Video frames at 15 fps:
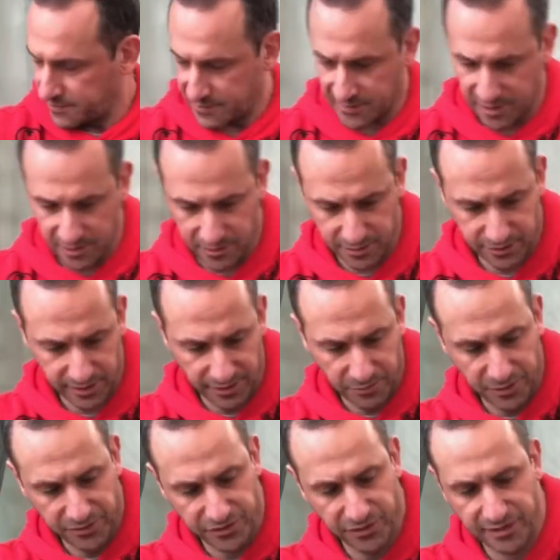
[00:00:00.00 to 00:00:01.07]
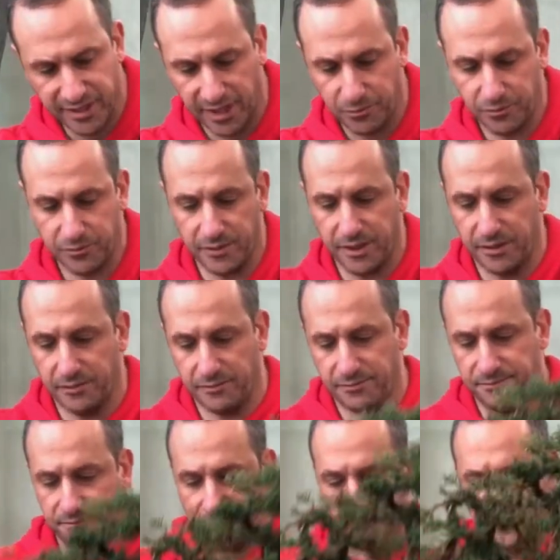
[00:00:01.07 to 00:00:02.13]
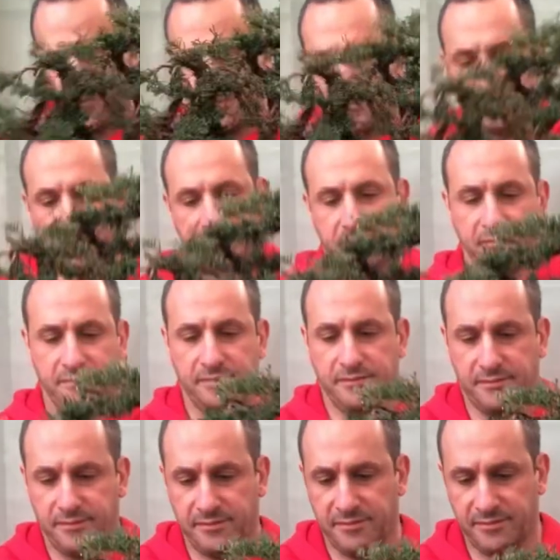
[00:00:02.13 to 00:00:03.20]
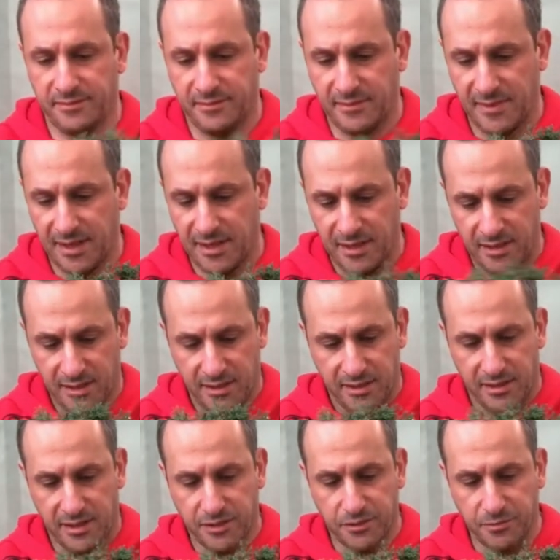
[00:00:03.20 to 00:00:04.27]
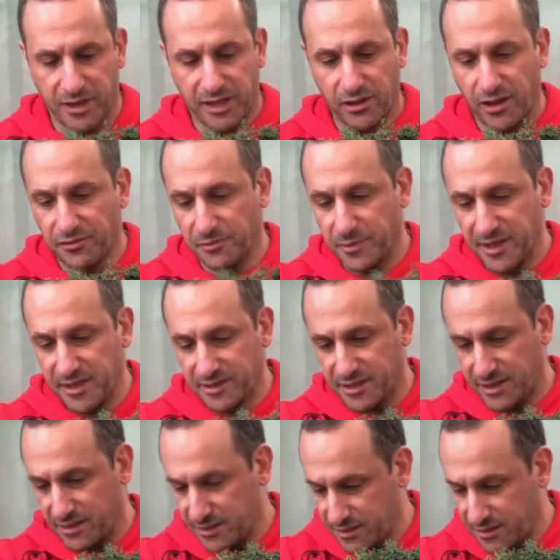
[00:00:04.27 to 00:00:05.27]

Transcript: I should have my turntable. That should make life a bit easier.